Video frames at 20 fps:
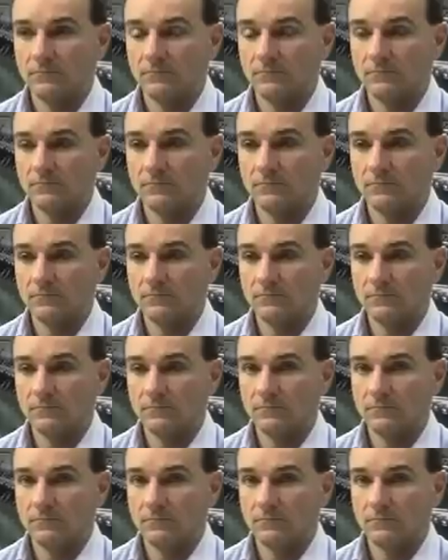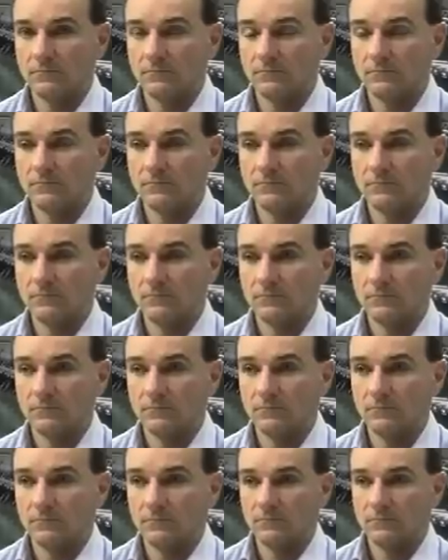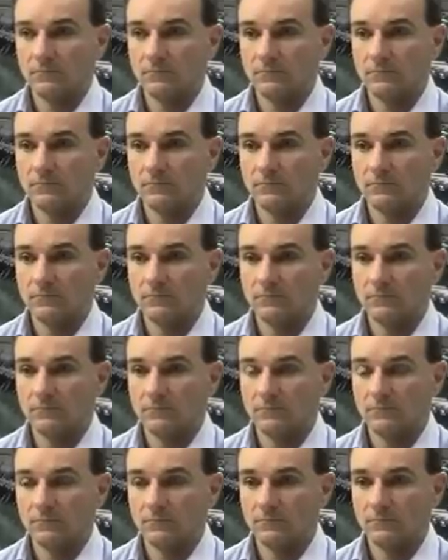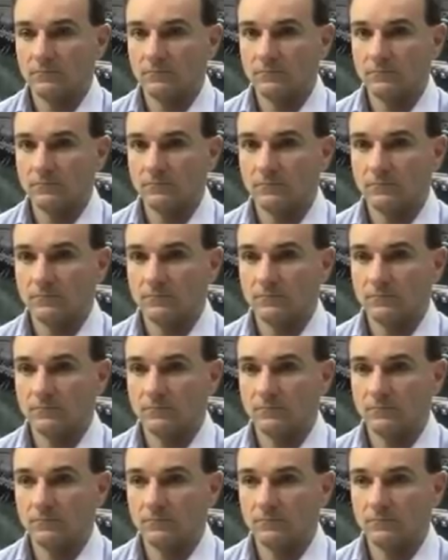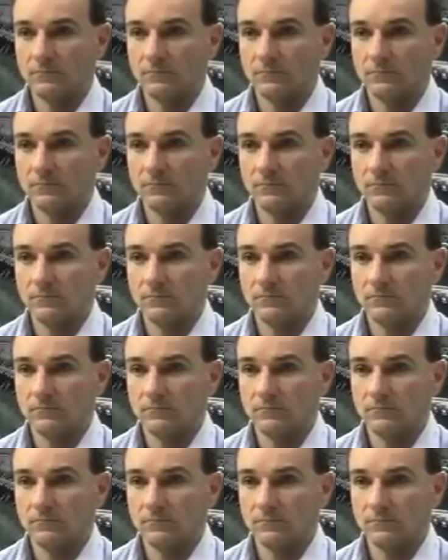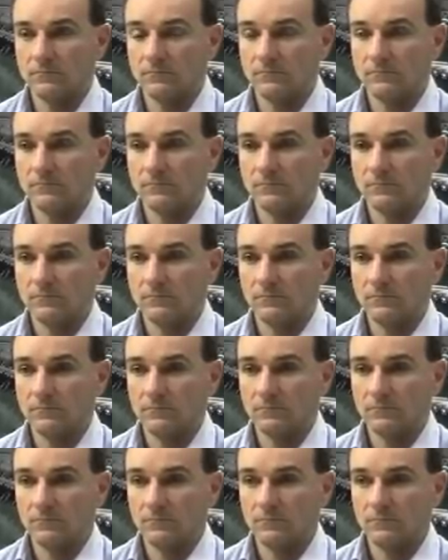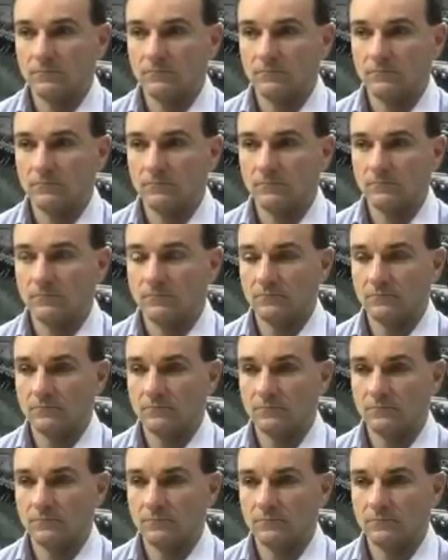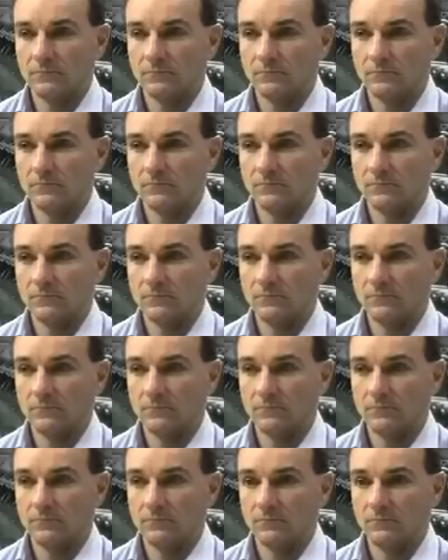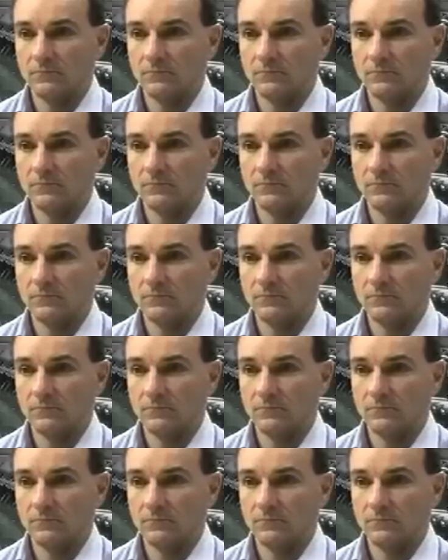(not speaking)